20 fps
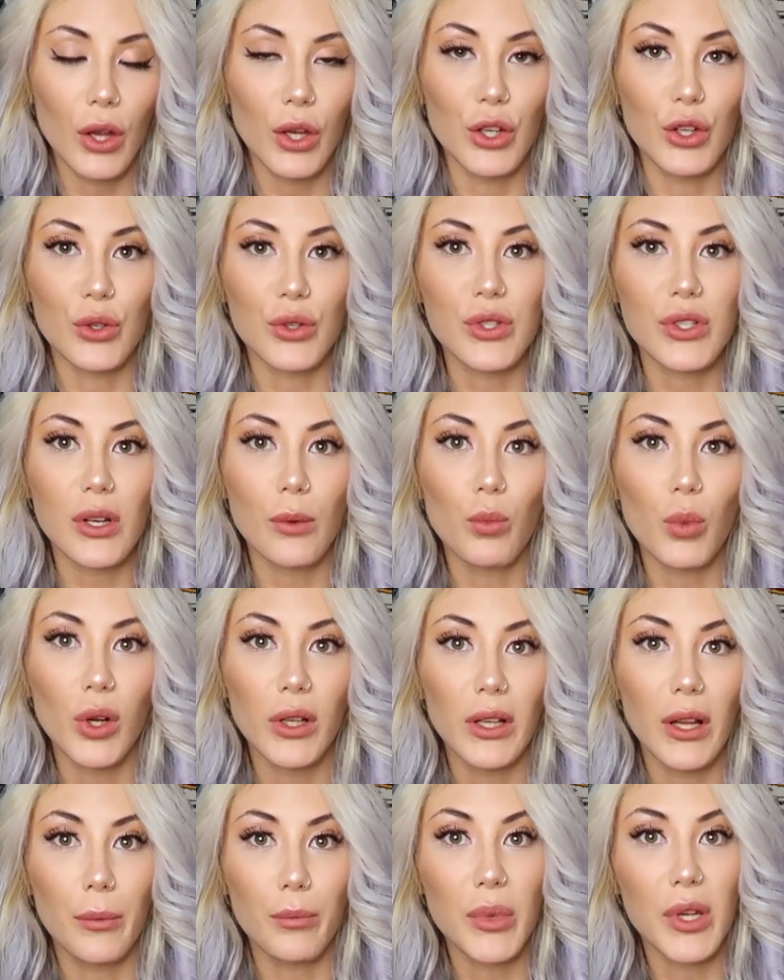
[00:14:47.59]
You're
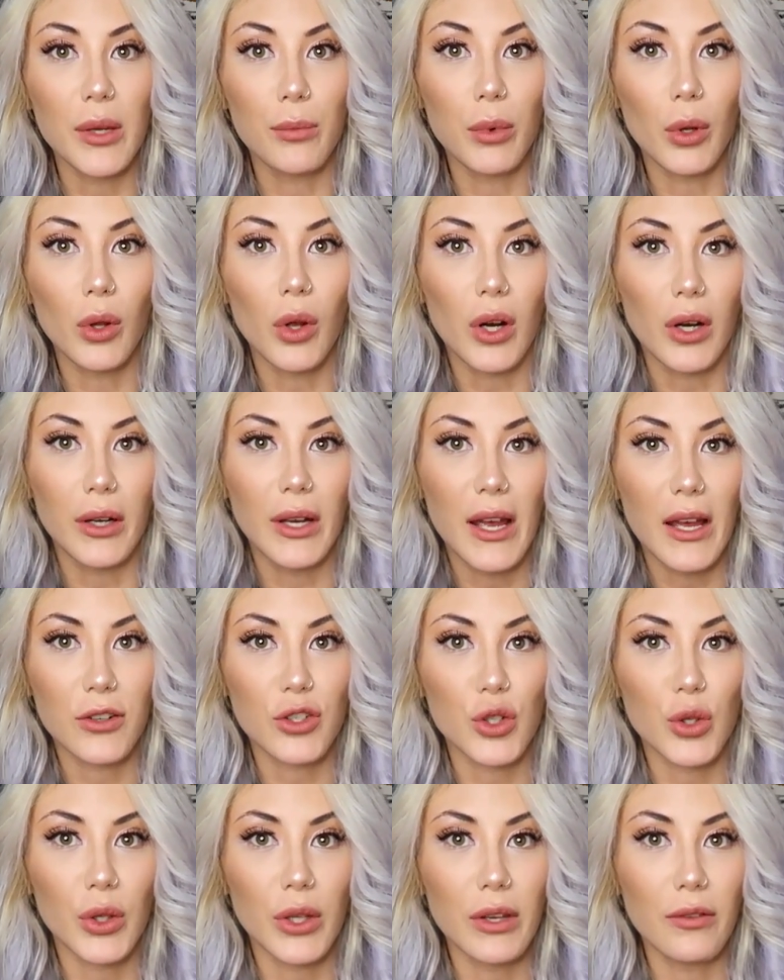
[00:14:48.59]
someone that people are
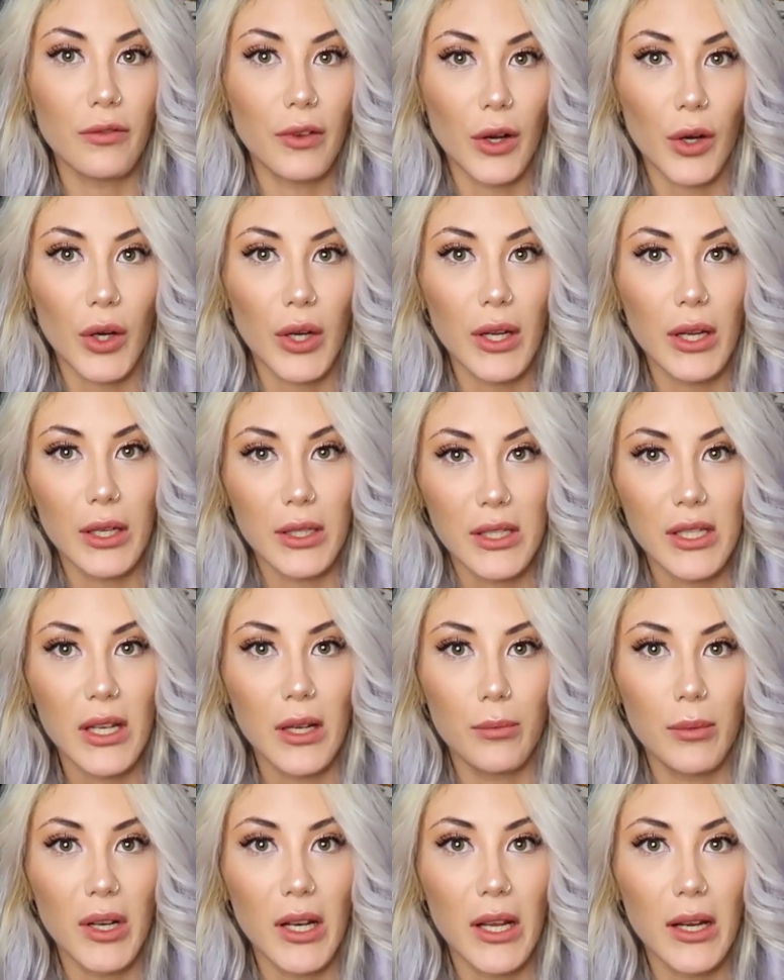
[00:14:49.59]
naturally very
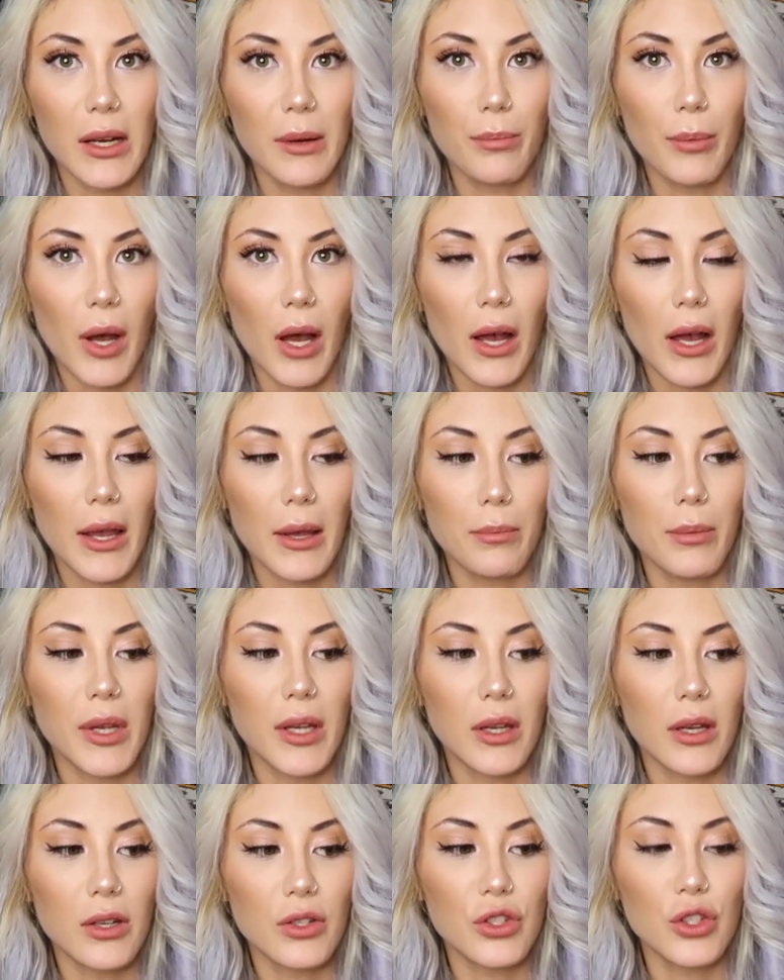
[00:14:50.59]
intimidated by
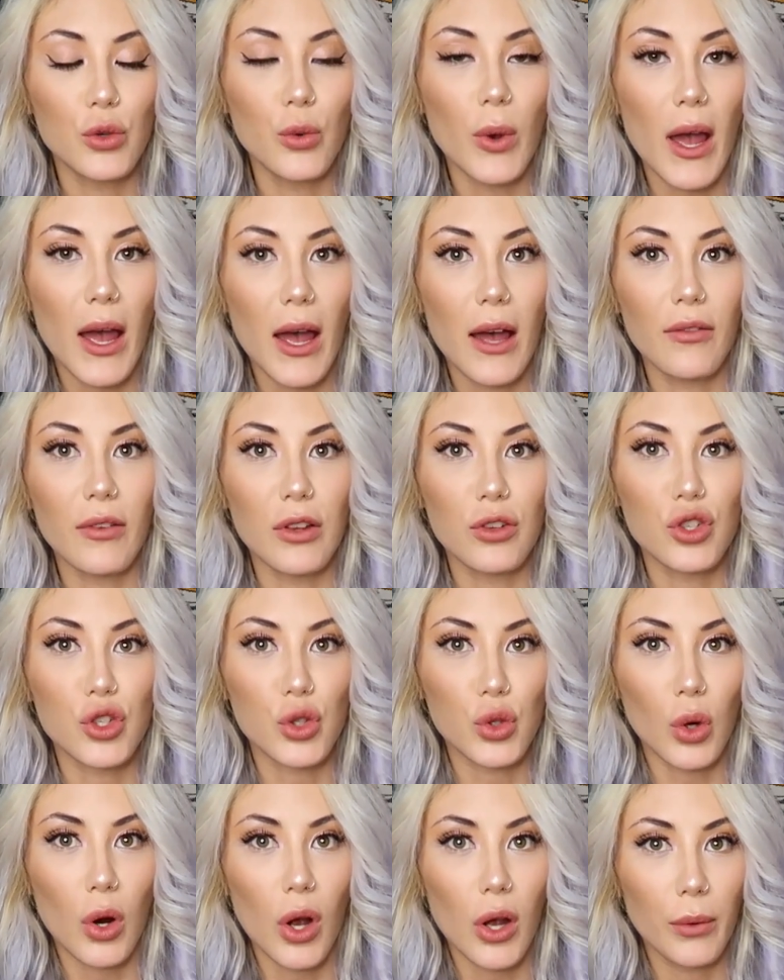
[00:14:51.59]
because you have a
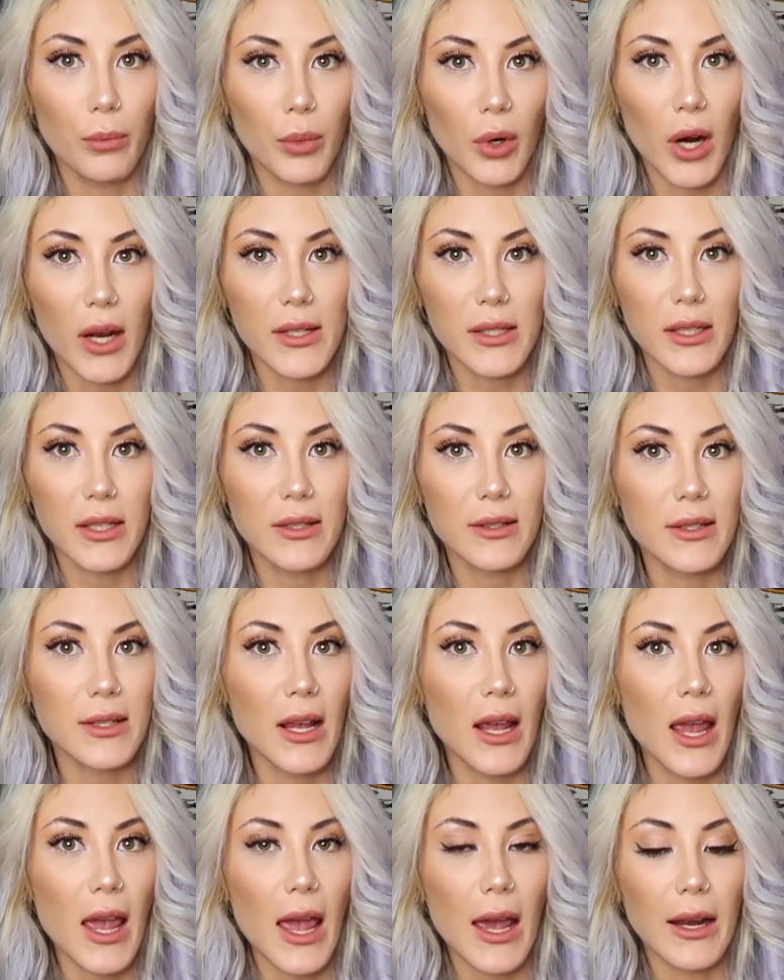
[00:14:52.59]
strong presence.
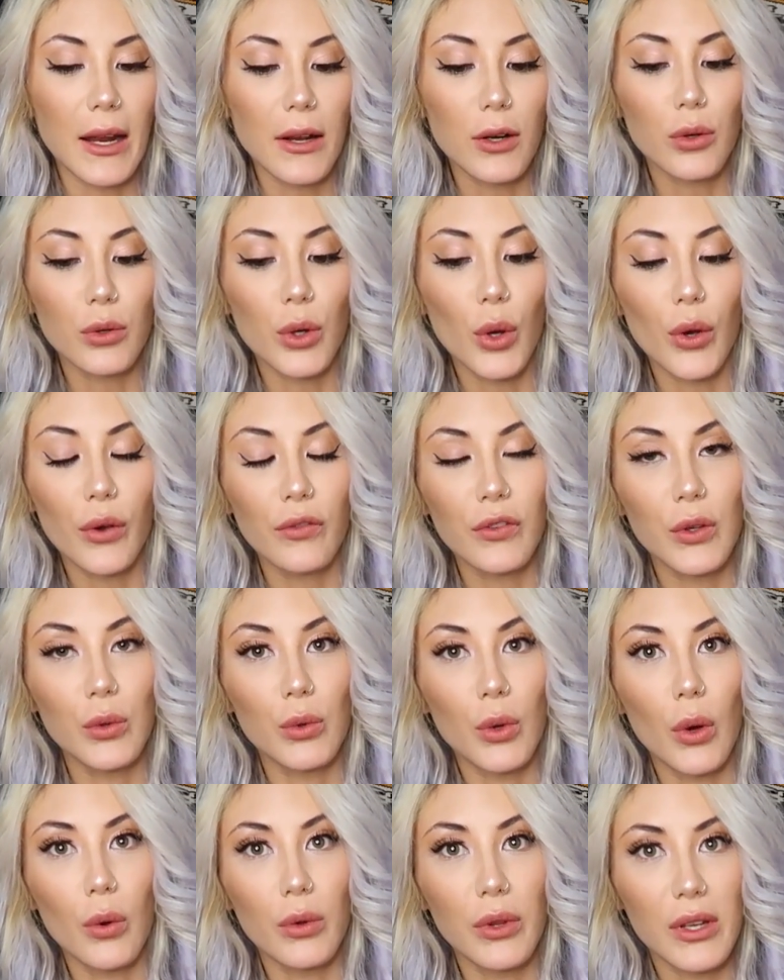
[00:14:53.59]
And I don't know if you
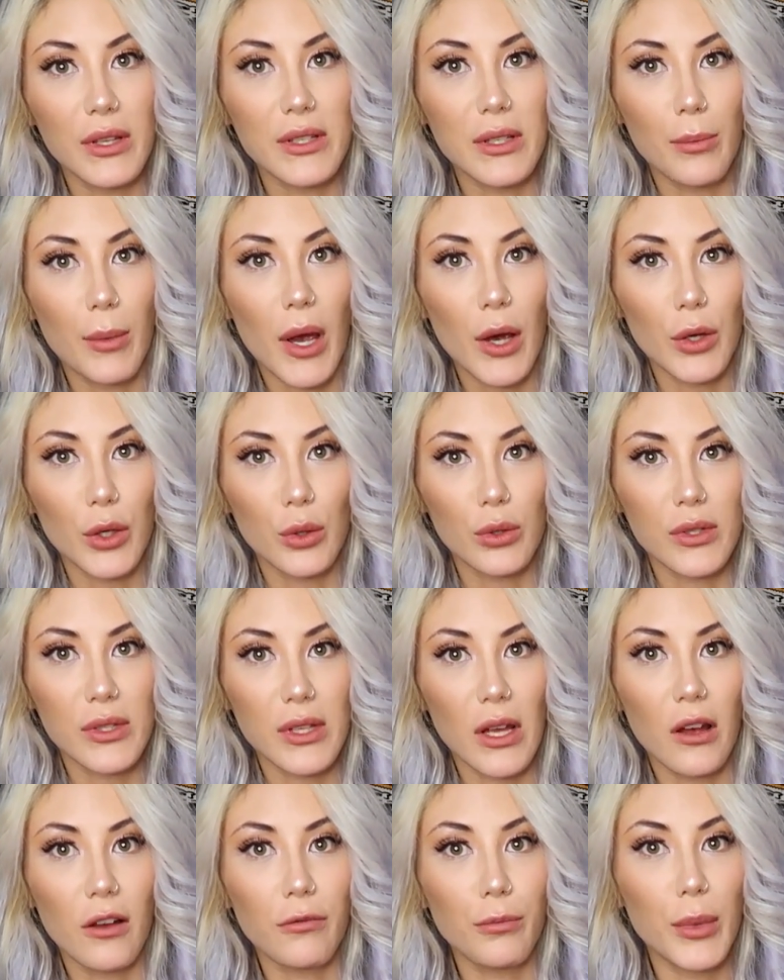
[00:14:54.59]
know this about
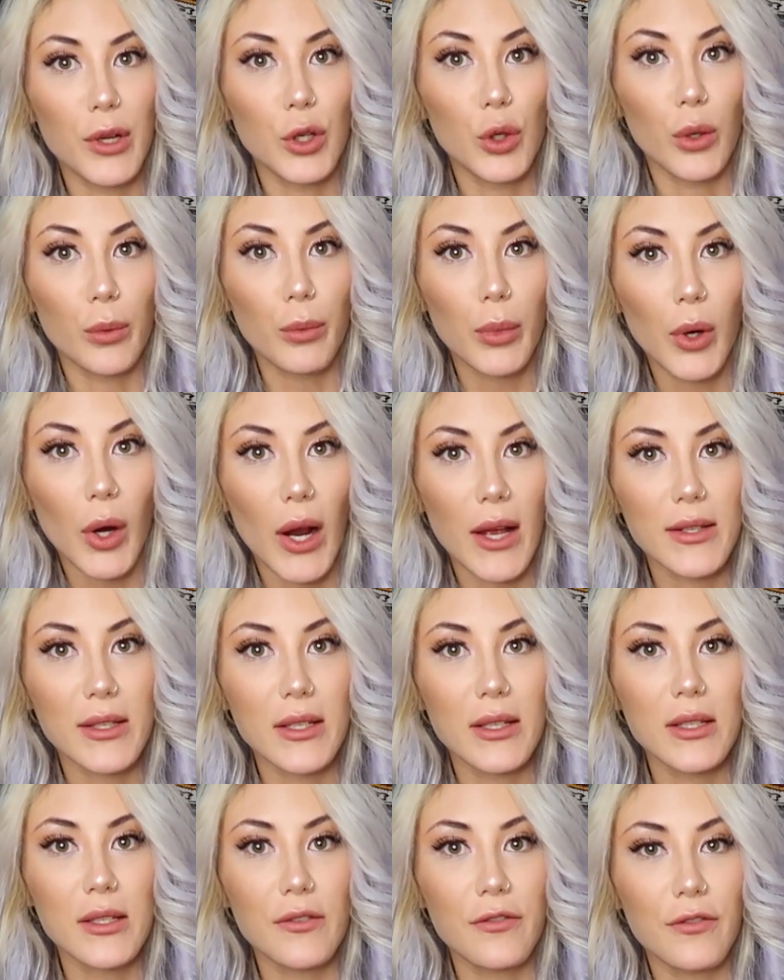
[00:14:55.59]
yourself, but your
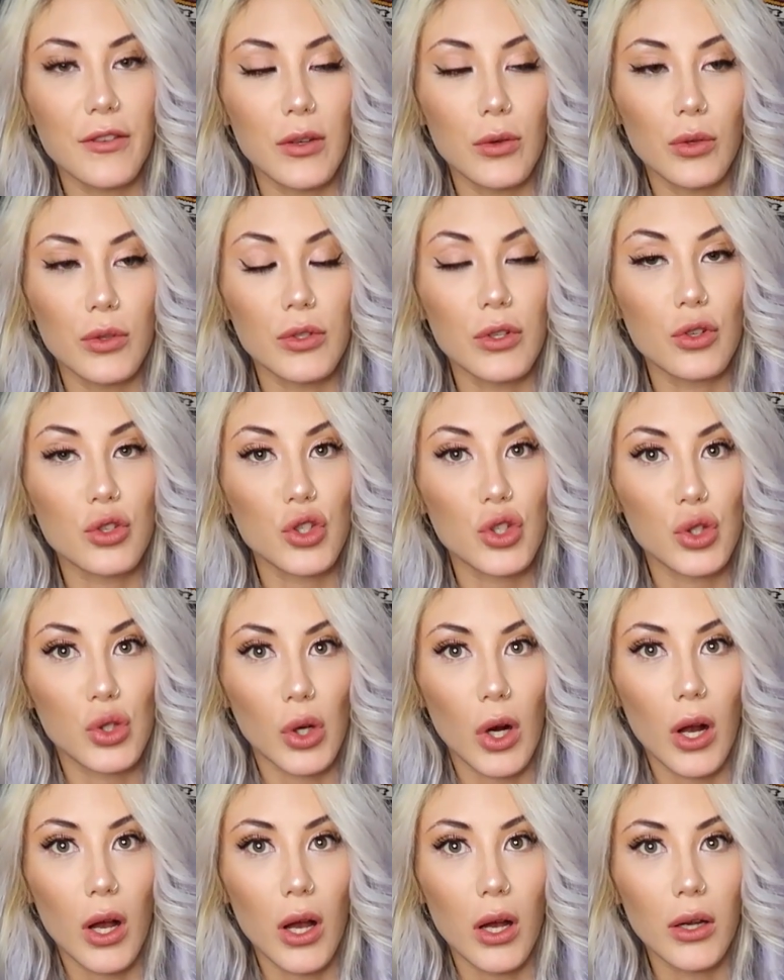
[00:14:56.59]
presence feels
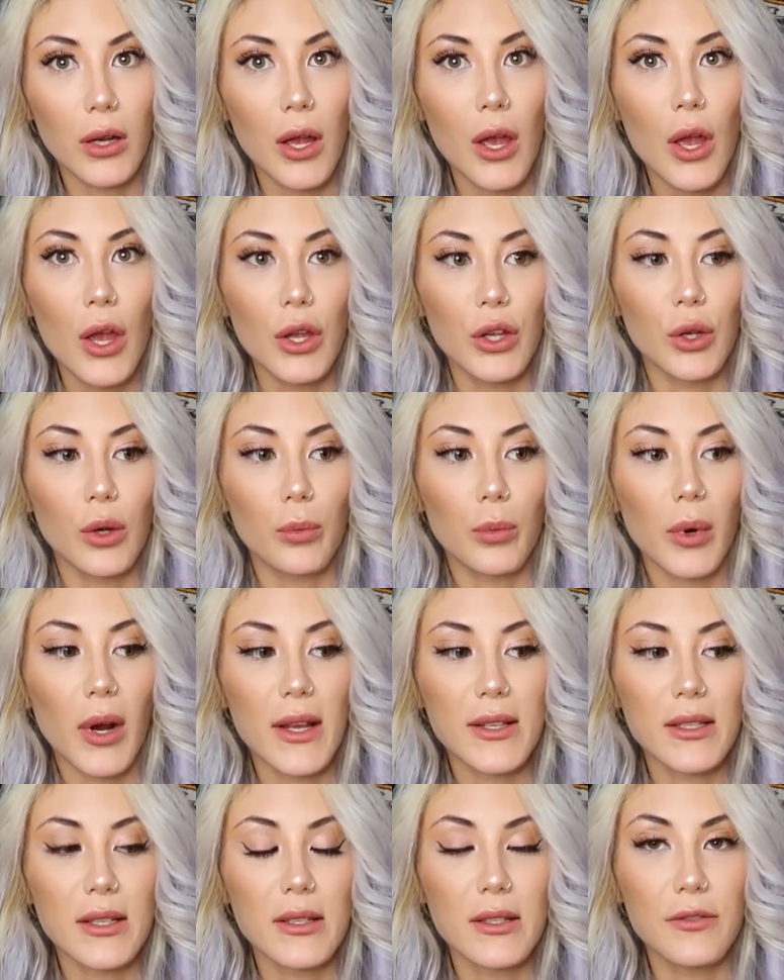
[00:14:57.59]
strong. Your
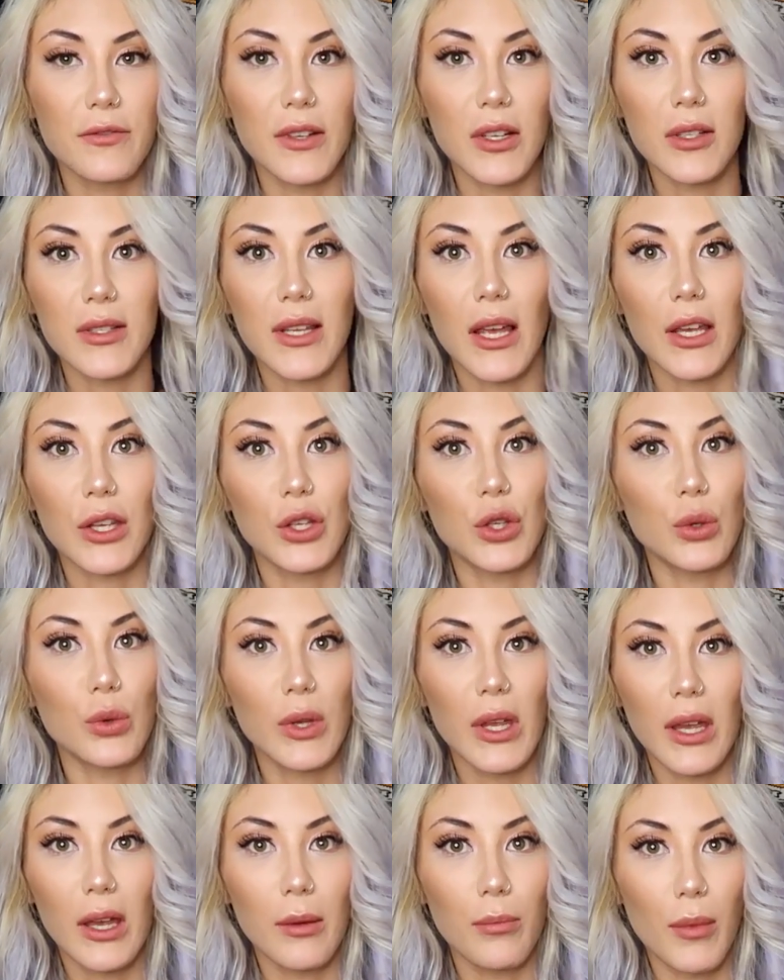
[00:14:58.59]
presence feels like you
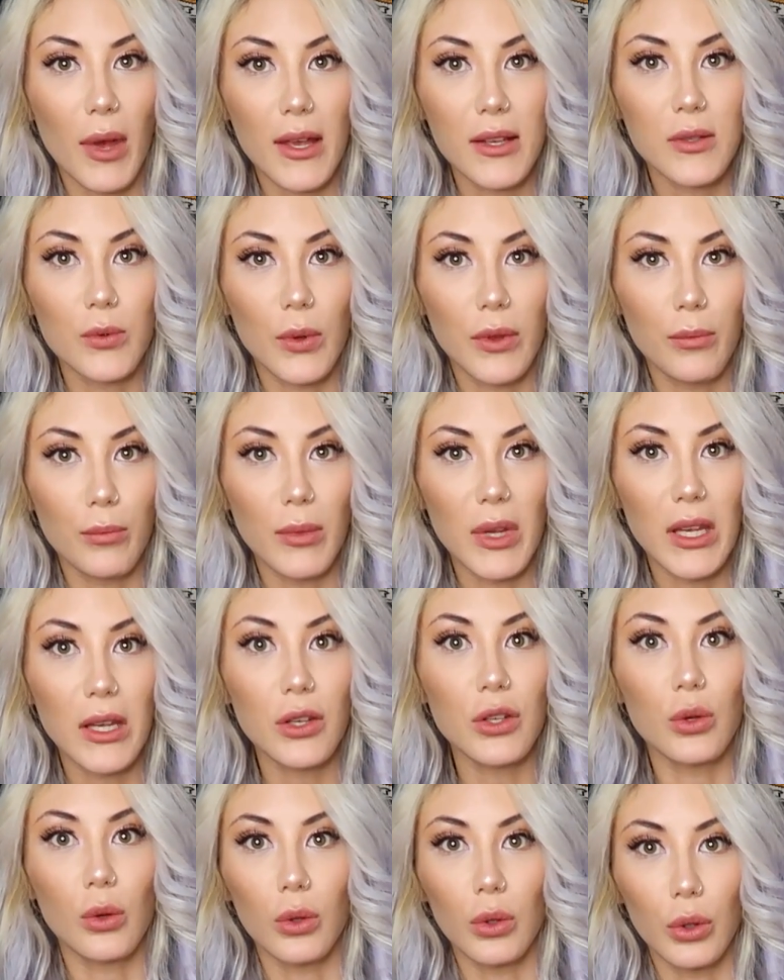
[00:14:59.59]
can't mess with me,
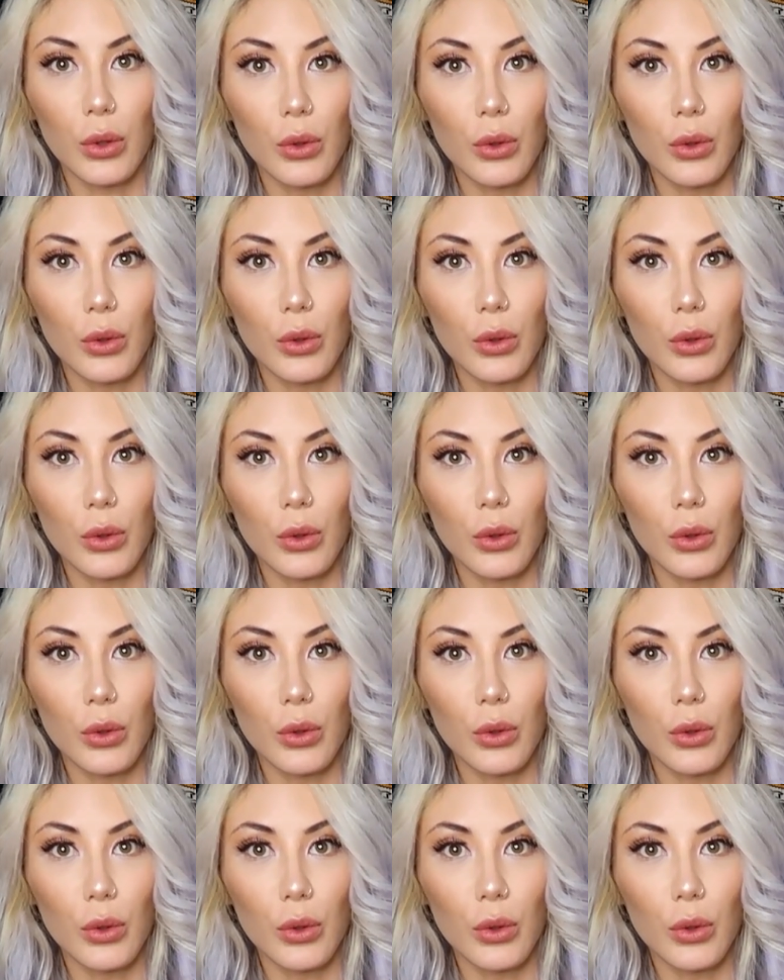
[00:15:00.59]
you'll